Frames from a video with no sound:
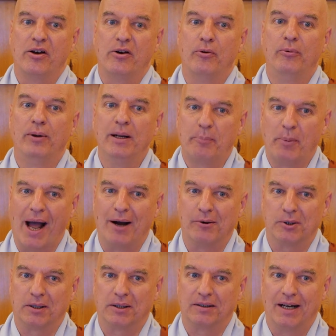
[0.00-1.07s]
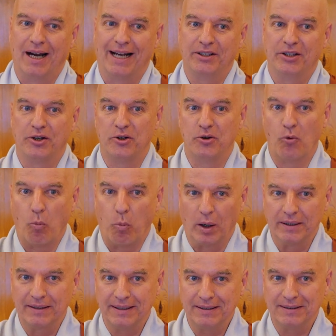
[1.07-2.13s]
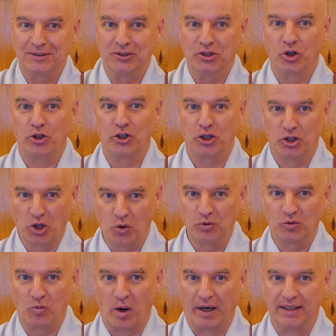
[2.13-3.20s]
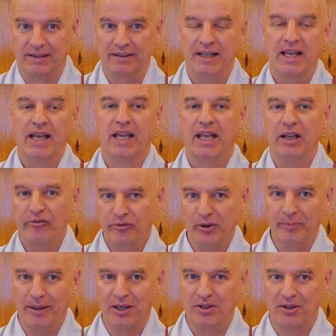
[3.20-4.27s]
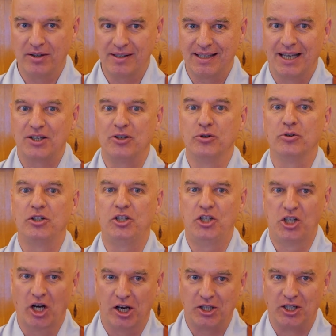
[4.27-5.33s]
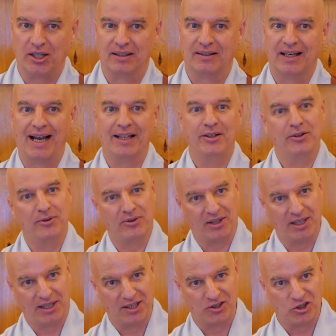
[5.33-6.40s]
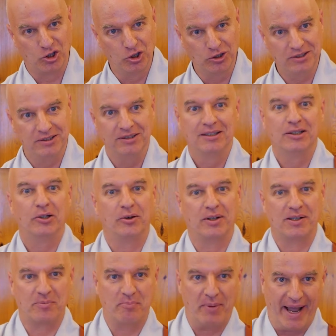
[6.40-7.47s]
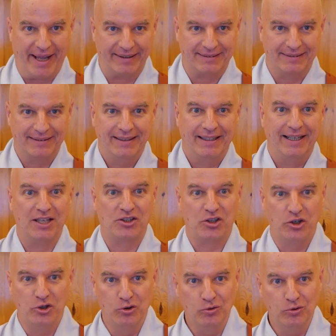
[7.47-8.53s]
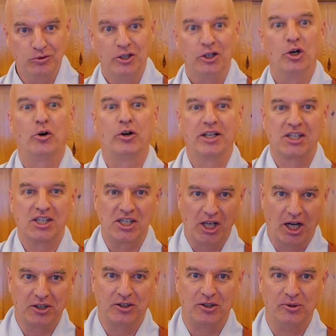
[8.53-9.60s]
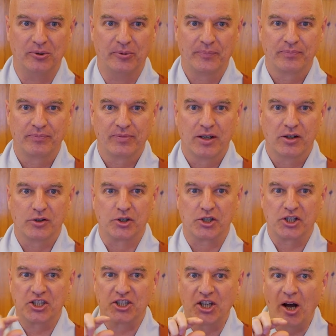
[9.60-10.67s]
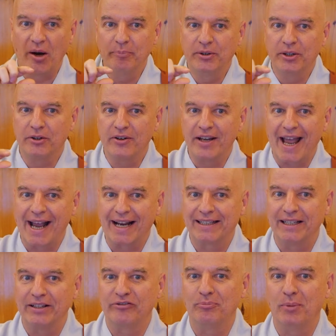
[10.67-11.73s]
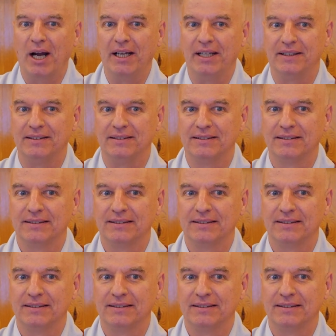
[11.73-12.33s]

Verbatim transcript: willpower. Either you want it or you don't want it. Information is that you judge it. Either you think it's good or it's bad. It's you or it's not you. So stop the reactive mind